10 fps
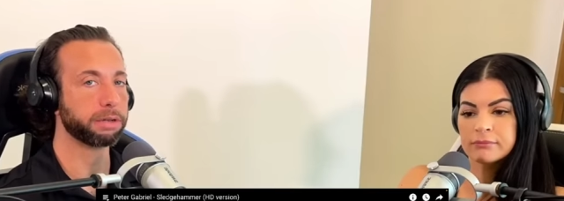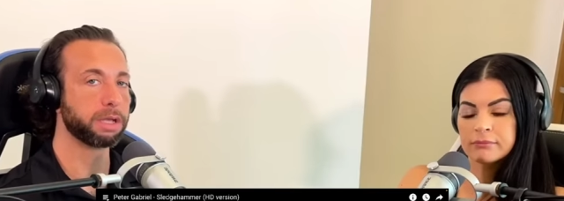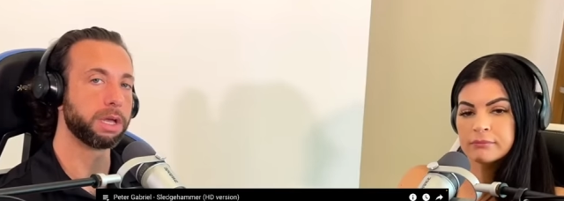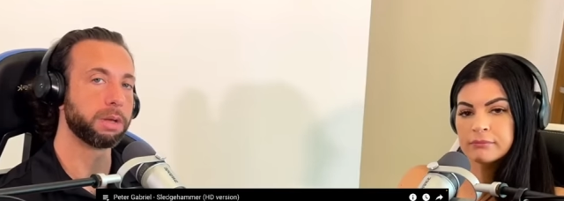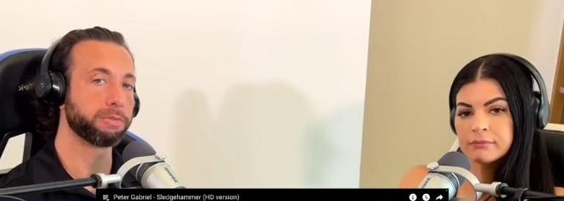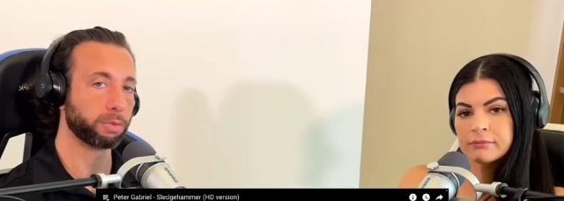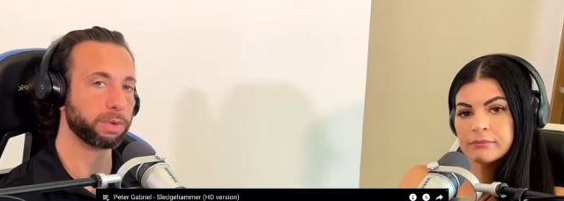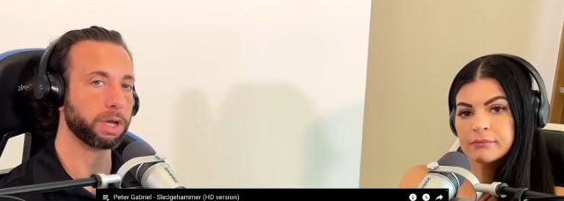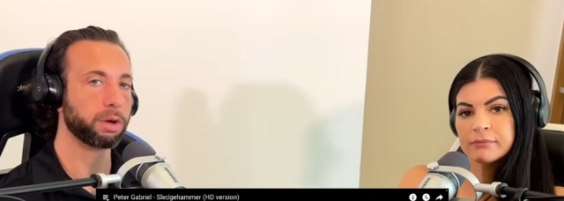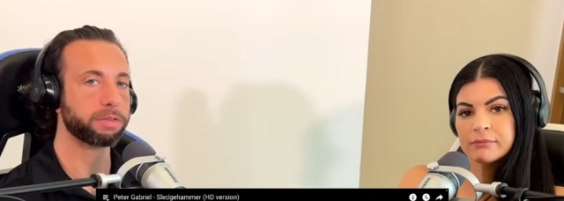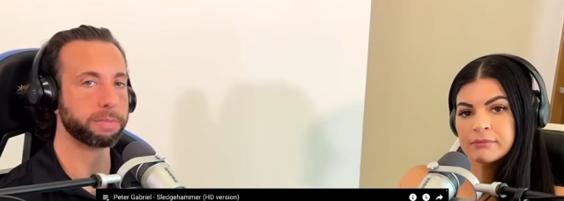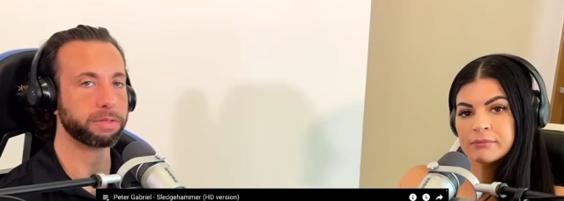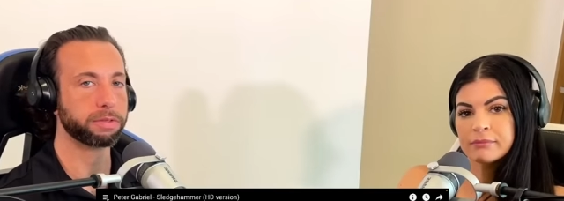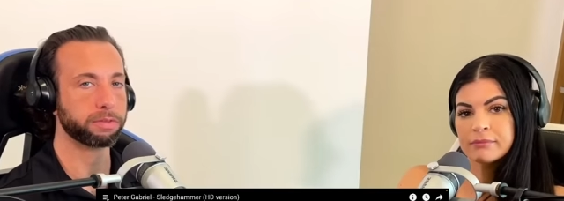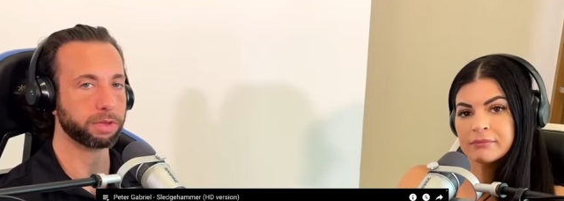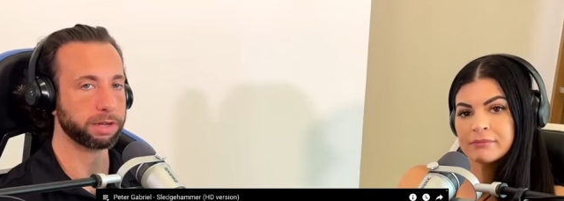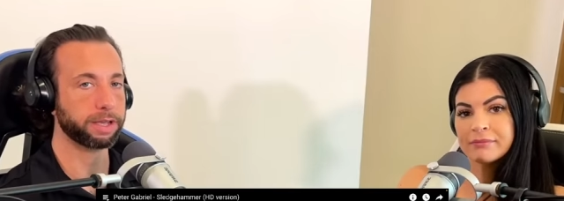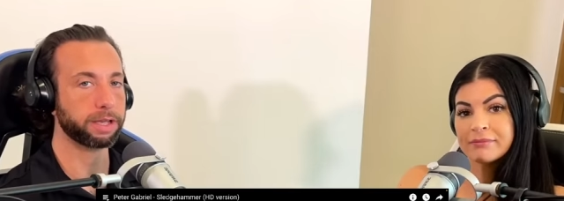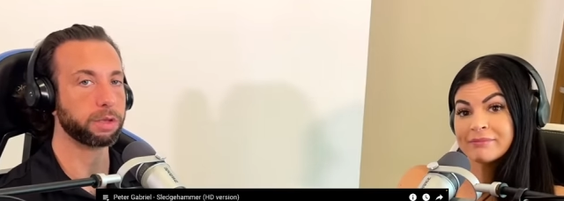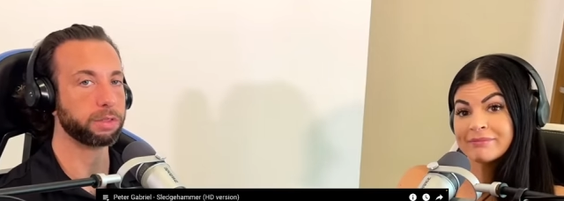Speaker 1: And before we go, Samantha is going to
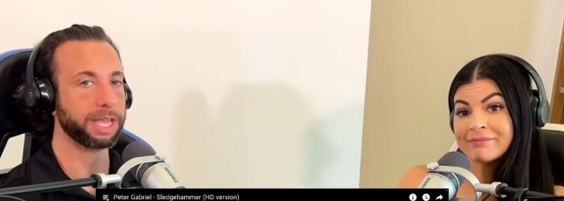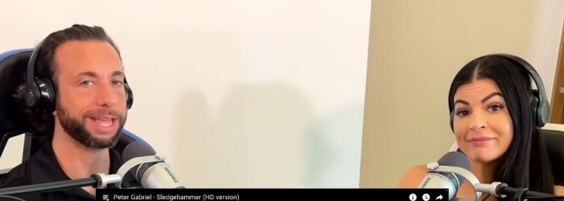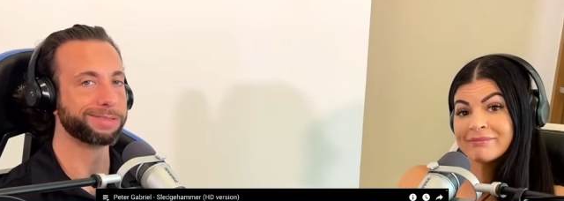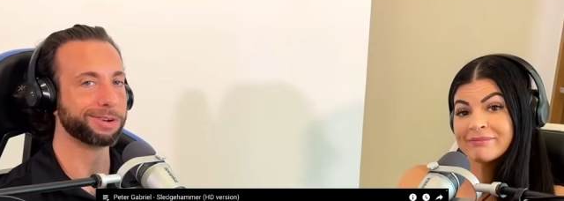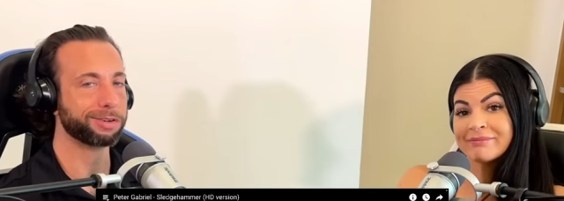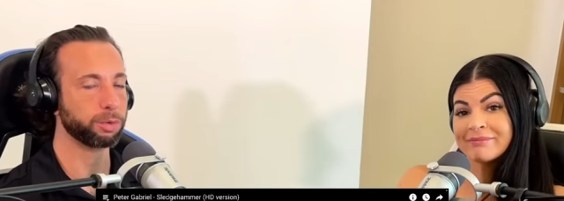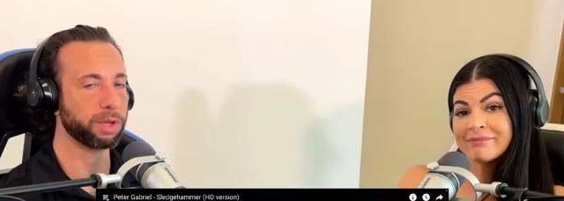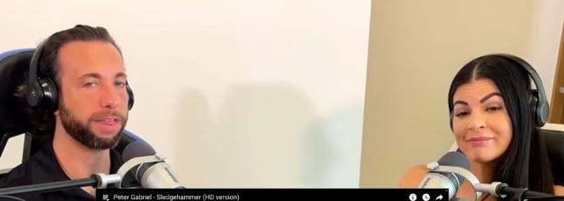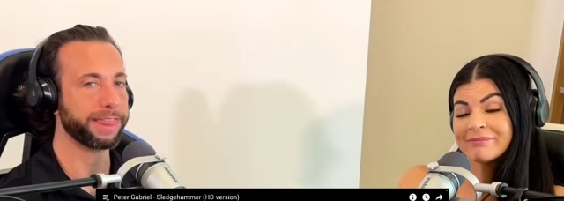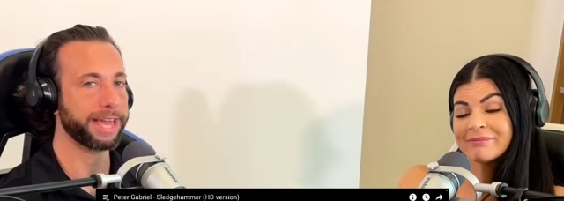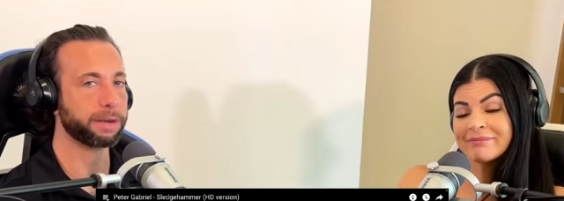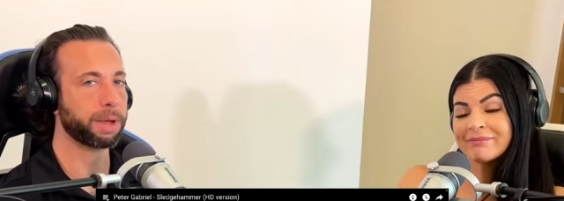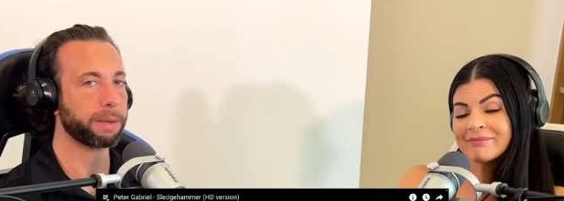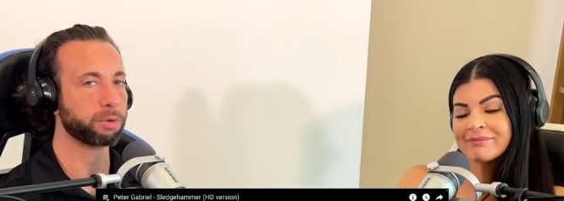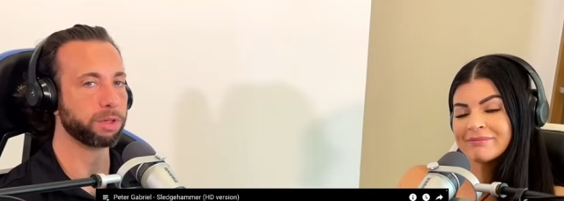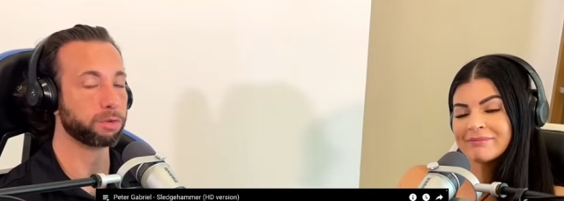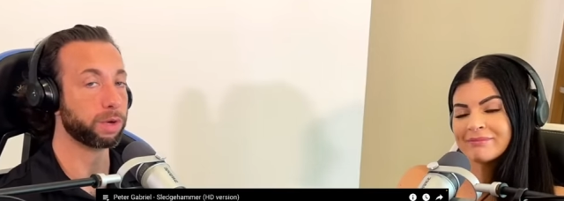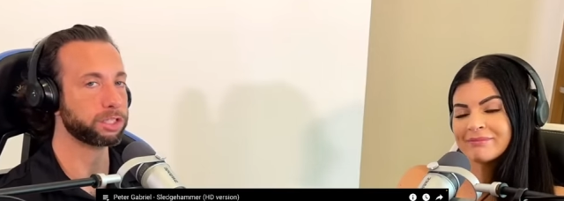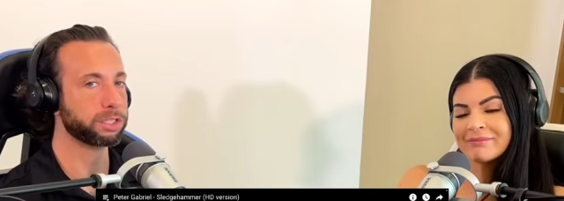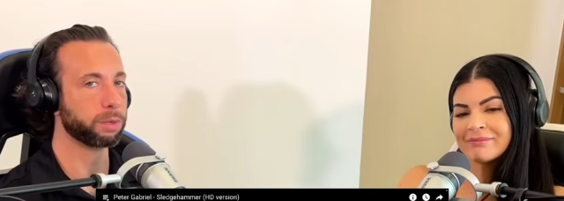tell you the answer to that pop quiz
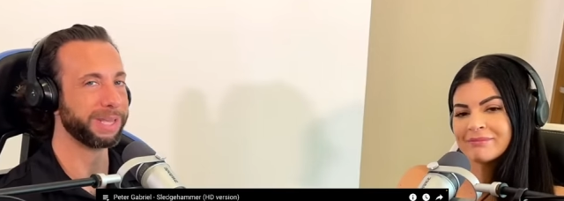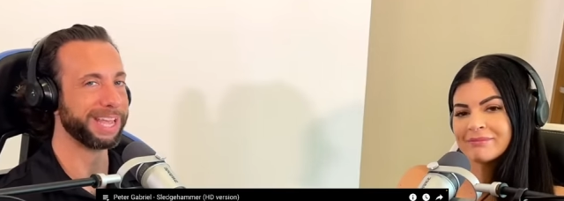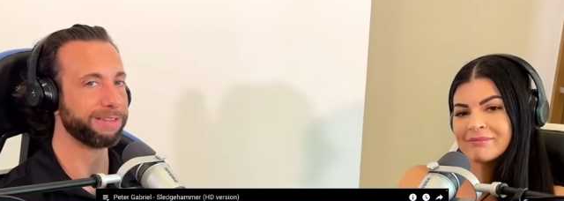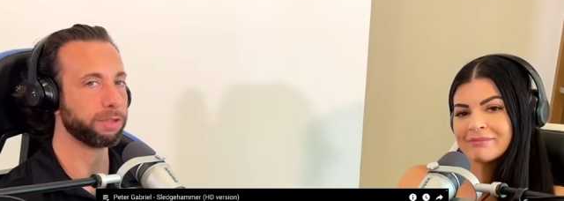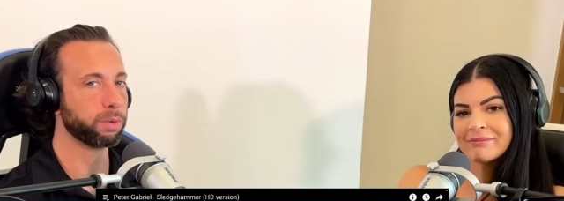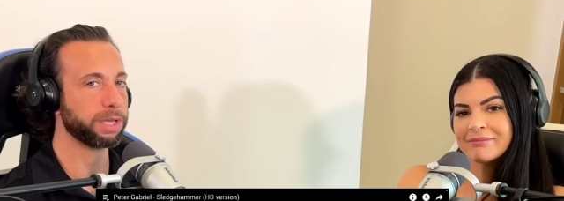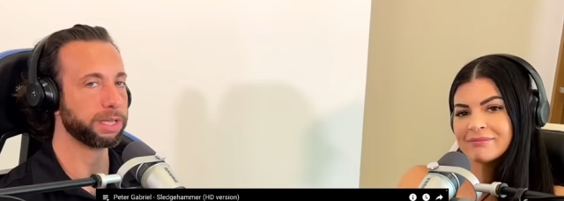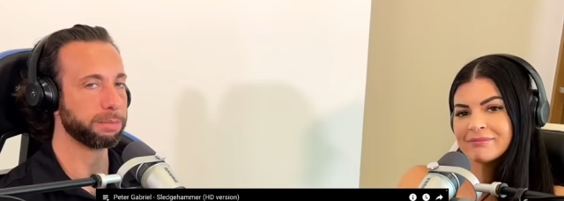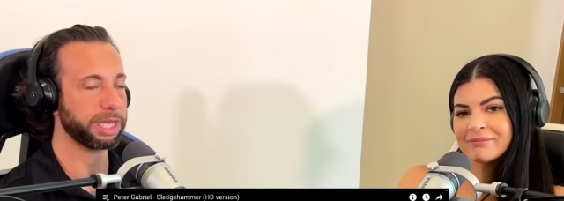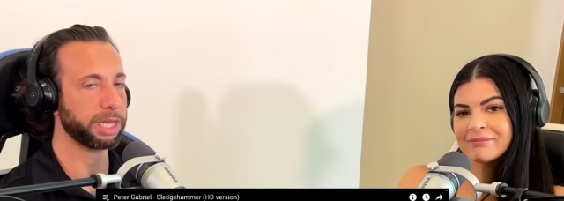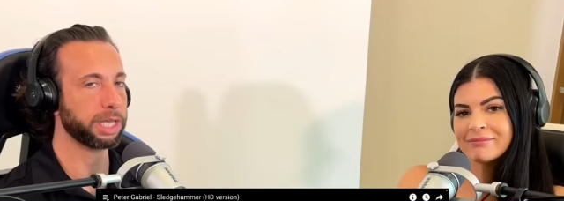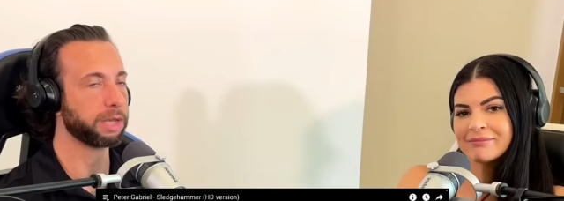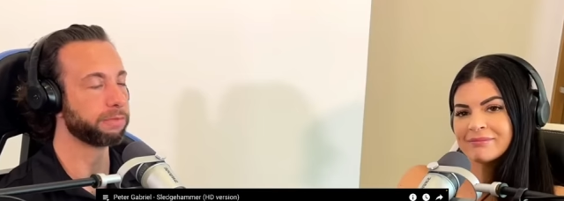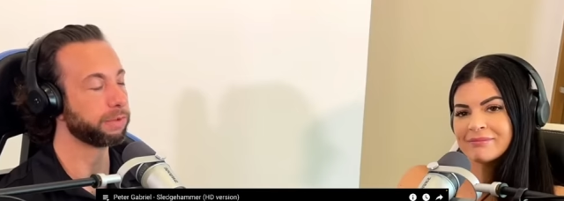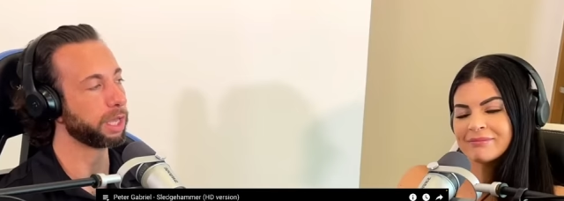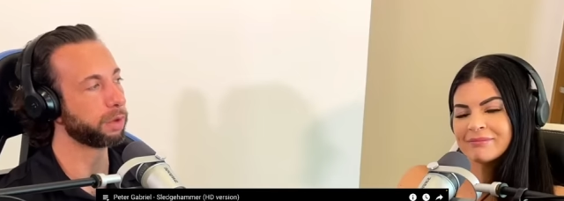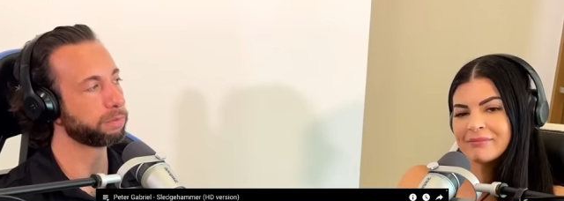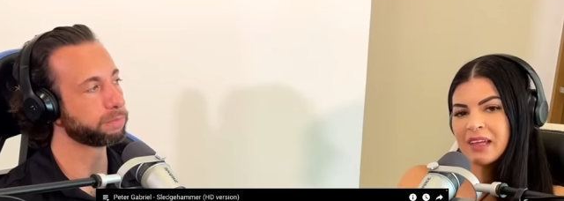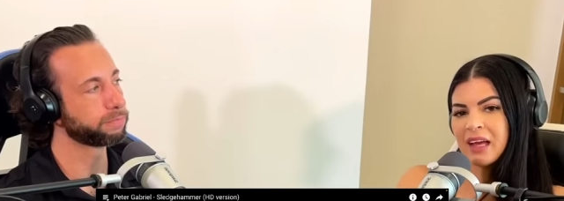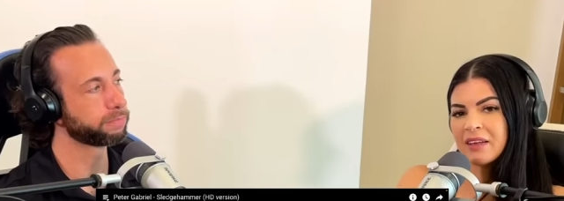question that we gave you in the beginning of the video.
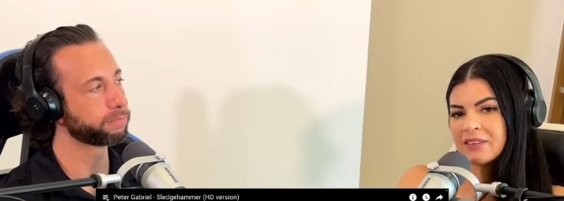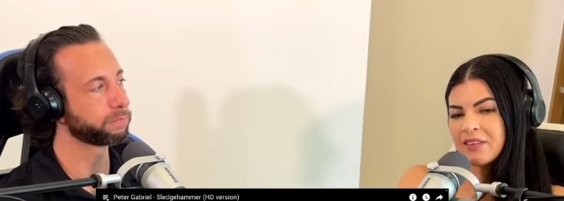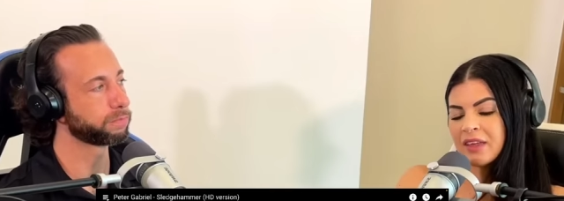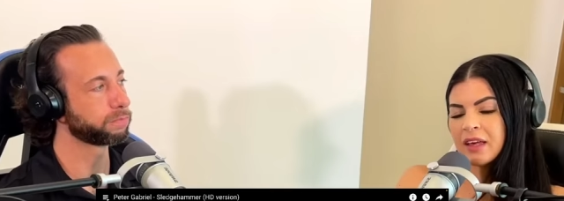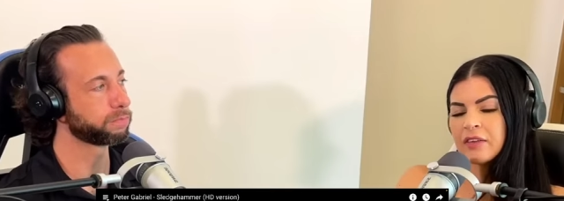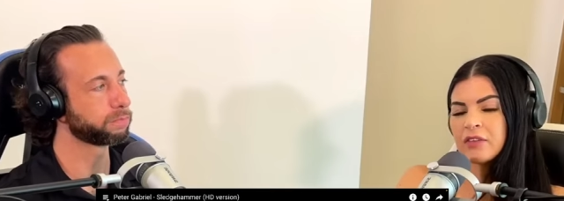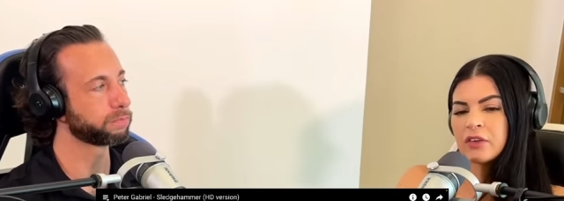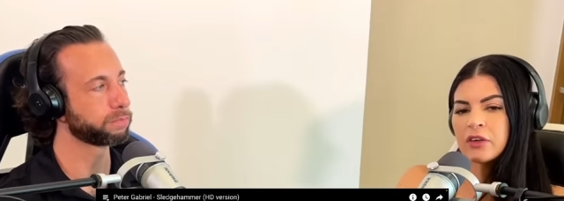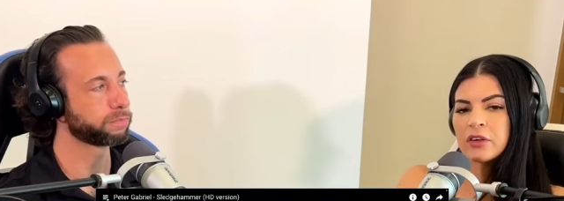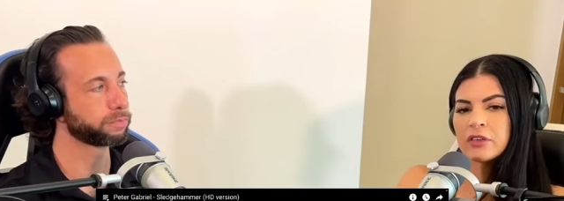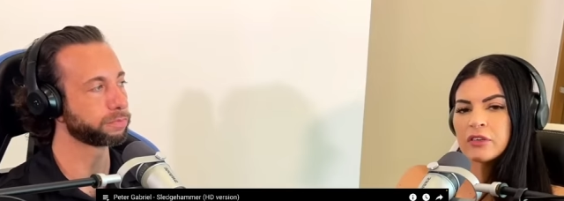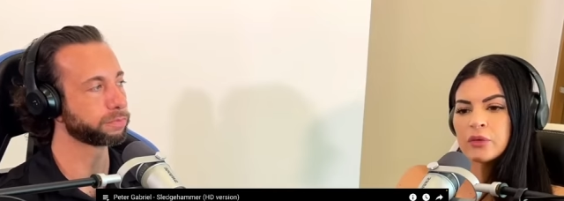
Speaker 2: Yes. And the answer